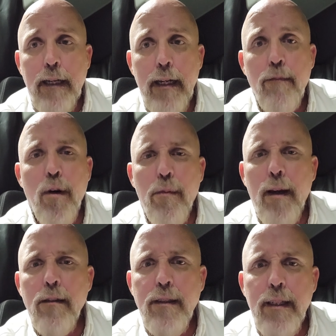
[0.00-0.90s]
did more
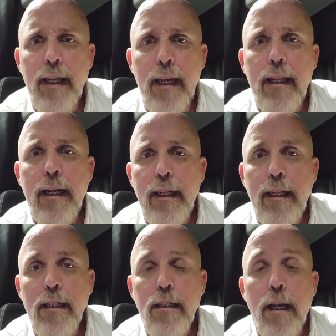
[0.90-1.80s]
miles today than I did
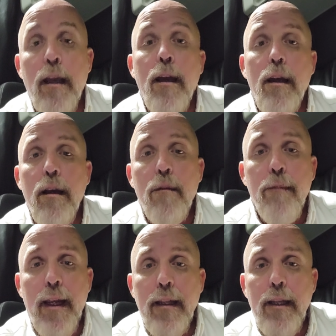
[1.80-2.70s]
yesterday,
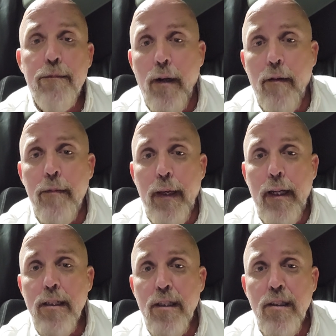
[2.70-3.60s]
mainly probably
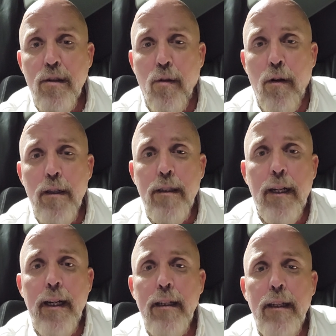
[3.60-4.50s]
because of the stores
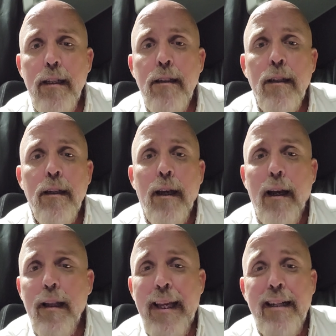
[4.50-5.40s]
that I did.
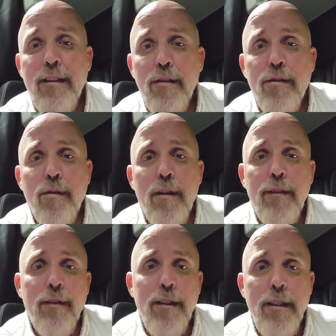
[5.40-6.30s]
I only had 2
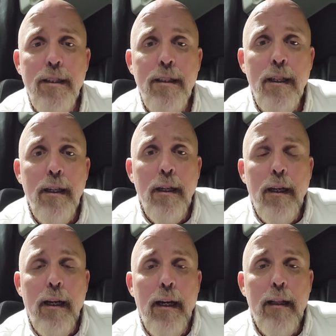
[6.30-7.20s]
stores versus
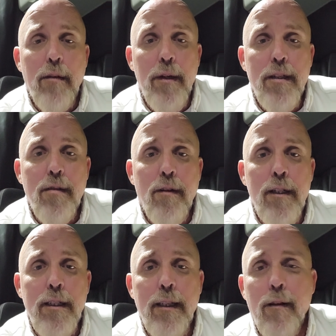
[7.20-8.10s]
3
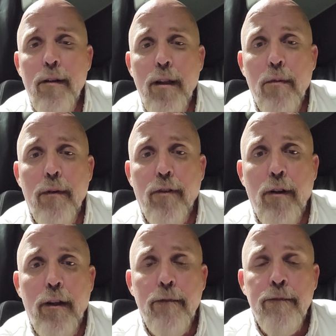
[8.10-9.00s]
stores, and they were a little bit
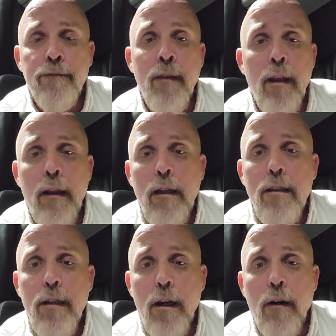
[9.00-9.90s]
further.
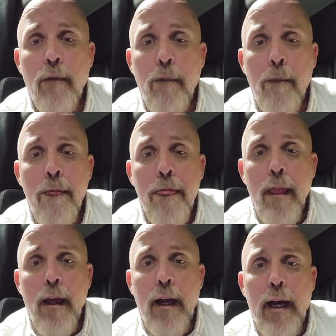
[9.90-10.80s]
So
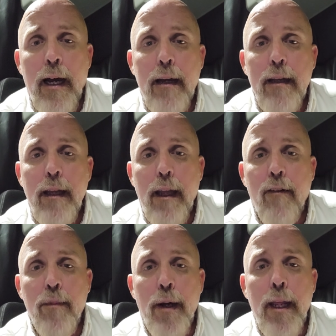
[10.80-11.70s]

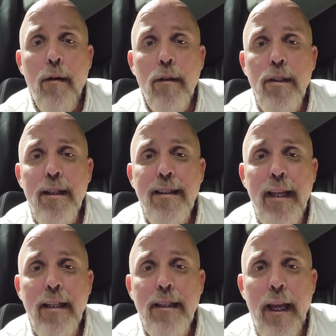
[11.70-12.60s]
everybody, I want you to
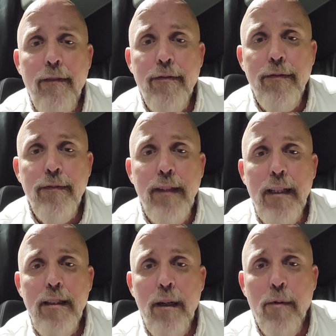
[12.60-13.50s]
stay safe.
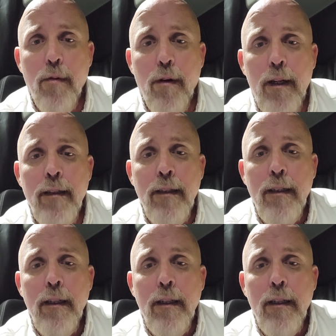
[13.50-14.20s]
That's number 1.